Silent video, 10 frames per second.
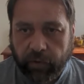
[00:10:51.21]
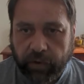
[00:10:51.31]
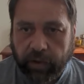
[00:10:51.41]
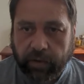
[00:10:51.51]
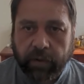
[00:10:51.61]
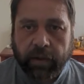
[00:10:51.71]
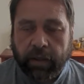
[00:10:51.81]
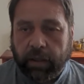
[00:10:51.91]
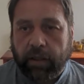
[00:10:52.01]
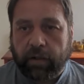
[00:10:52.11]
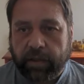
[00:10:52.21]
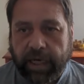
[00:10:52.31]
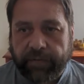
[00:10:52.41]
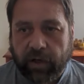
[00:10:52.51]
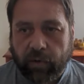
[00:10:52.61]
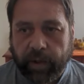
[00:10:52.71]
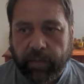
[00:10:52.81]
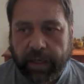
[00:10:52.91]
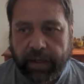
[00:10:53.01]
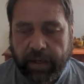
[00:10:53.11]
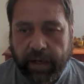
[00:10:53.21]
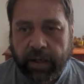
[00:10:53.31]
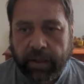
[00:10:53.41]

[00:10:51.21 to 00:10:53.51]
so you can save a little bit of money there.